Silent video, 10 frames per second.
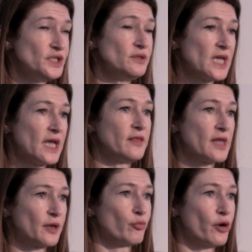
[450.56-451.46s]
Once you
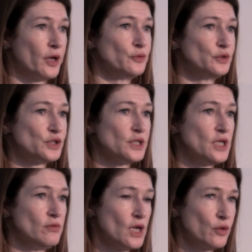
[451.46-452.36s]
take that approach
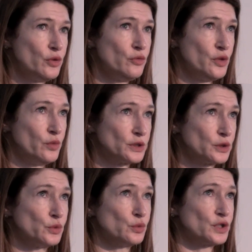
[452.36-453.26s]
and you know who you want
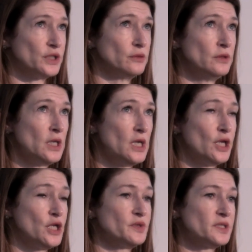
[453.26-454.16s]
to talk to,
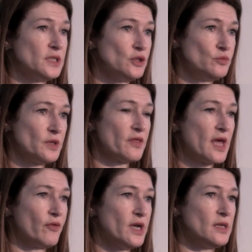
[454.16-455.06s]
and you assume that
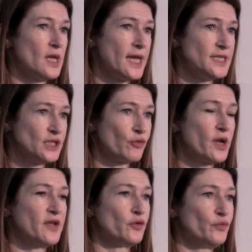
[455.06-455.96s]
they're in a
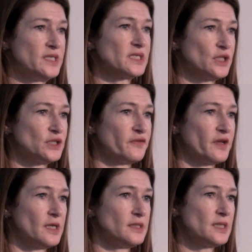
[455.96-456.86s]
degree of a research
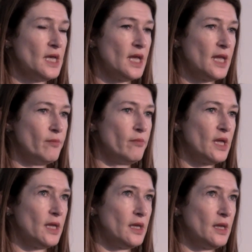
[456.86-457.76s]
phase,
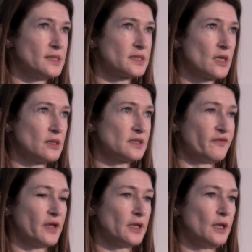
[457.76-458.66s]
it starts
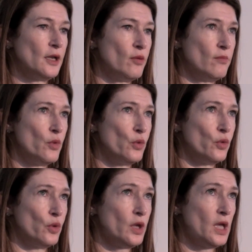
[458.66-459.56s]
to feel a lot
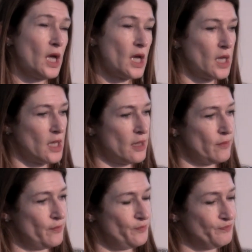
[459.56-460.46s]
more
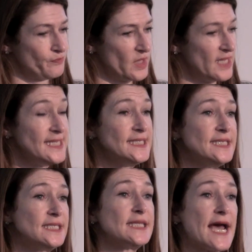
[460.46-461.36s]

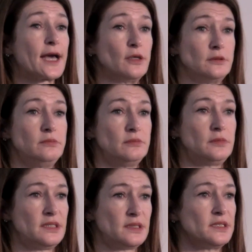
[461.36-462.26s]
easy to tackle
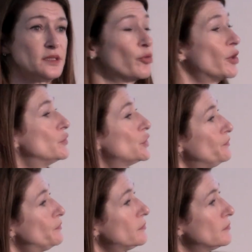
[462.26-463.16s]
this approach.